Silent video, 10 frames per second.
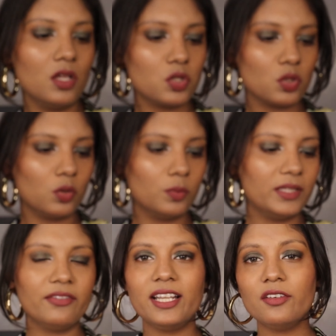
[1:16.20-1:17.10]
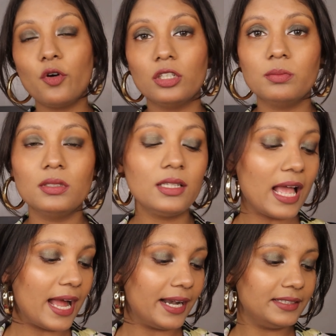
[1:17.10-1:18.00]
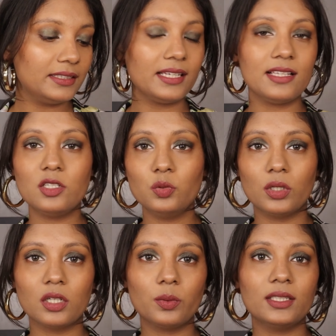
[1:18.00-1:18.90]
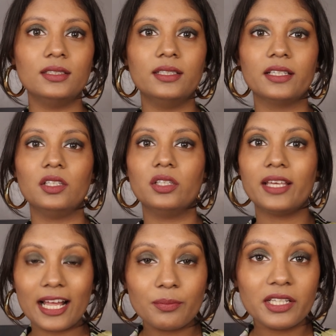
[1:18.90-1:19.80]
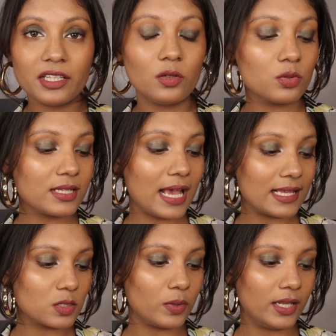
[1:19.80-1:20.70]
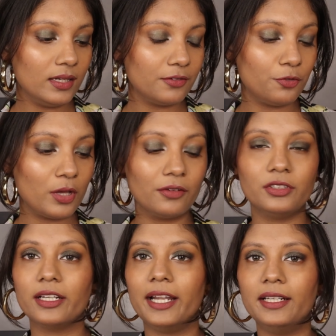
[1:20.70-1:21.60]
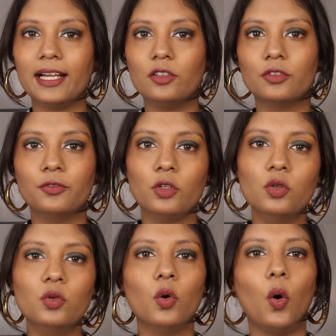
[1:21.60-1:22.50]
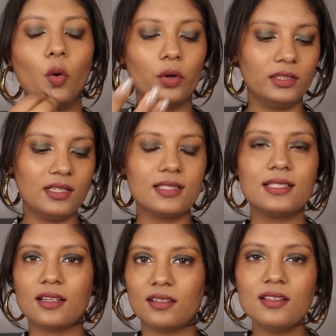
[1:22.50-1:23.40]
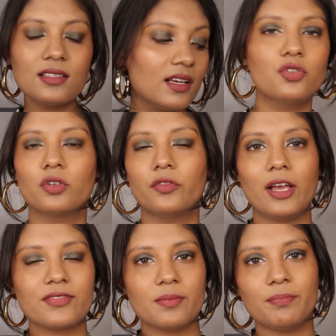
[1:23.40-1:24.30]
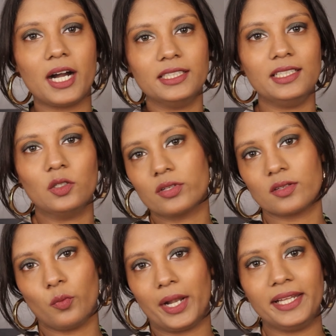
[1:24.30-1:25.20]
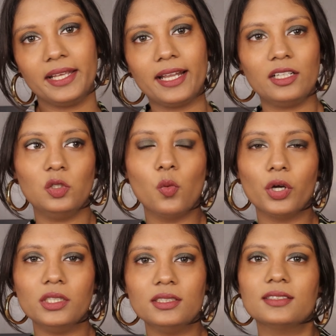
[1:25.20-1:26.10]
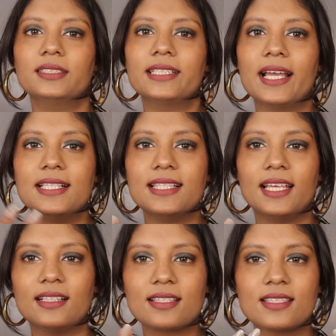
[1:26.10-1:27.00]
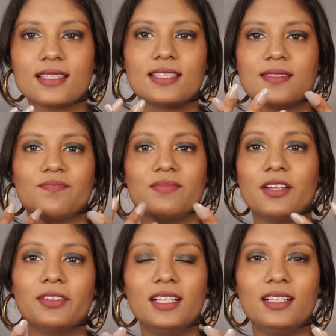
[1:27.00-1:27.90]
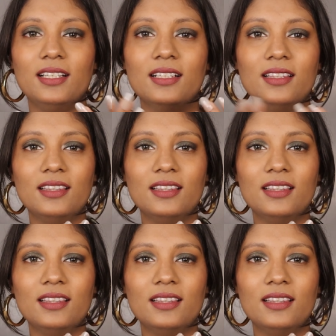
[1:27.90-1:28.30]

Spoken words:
So they're very affordable and easy to work with. They can be reused as well if you have the right kind of glue or these stickers. So if you have some party or some wedding and you want nice nails, definitely